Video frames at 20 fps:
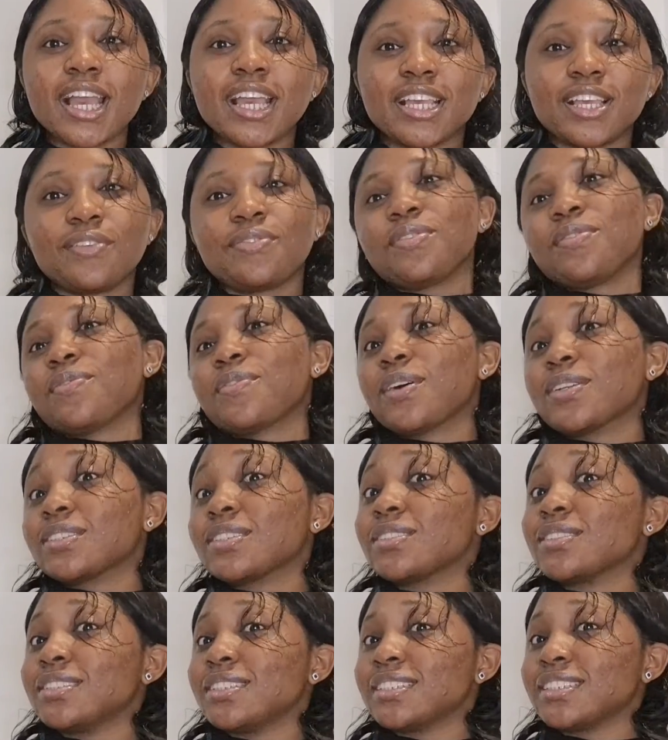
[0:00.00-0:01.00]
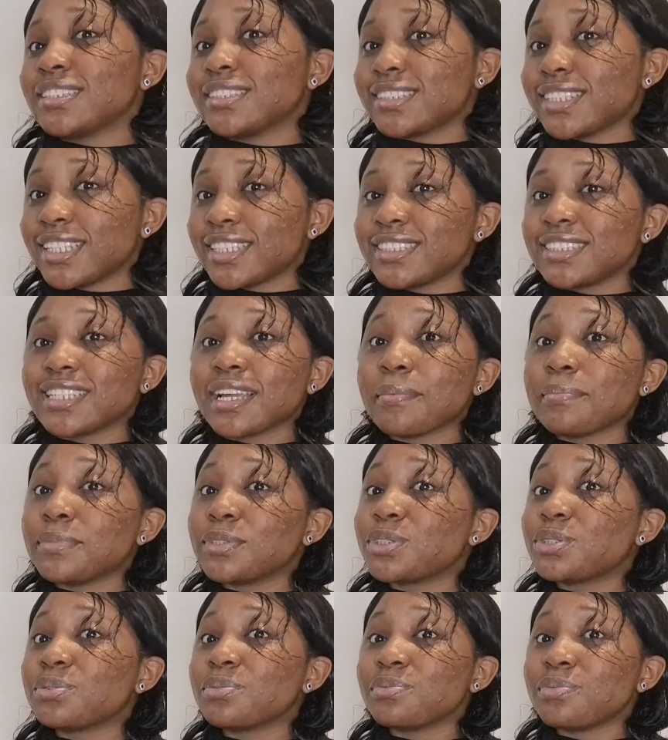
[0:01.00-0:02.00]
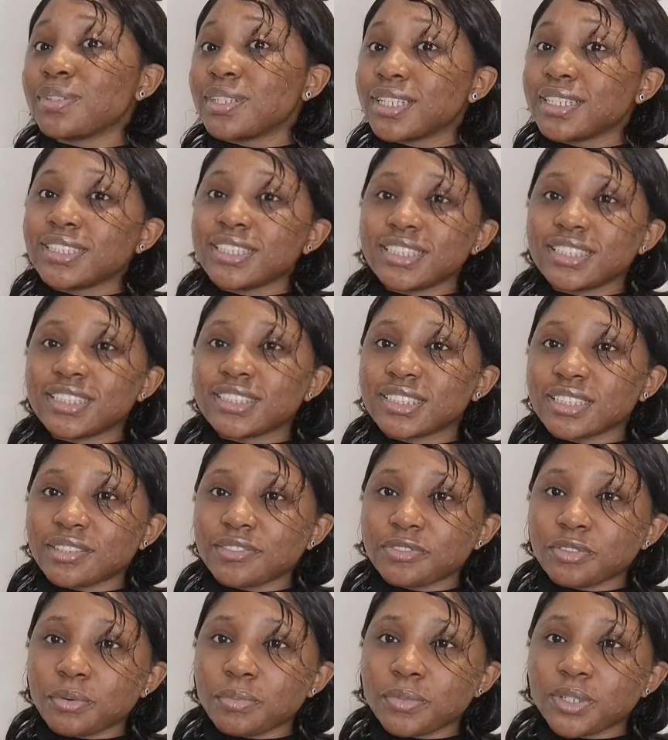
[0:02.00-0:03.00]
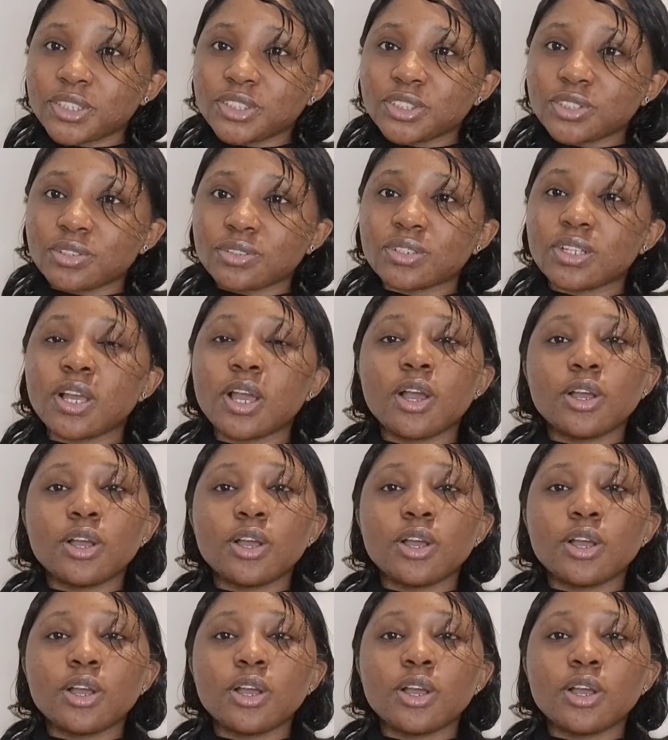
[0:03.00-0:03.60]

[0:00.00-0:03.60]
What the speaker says: If you've got to this stage, that means you really need this information.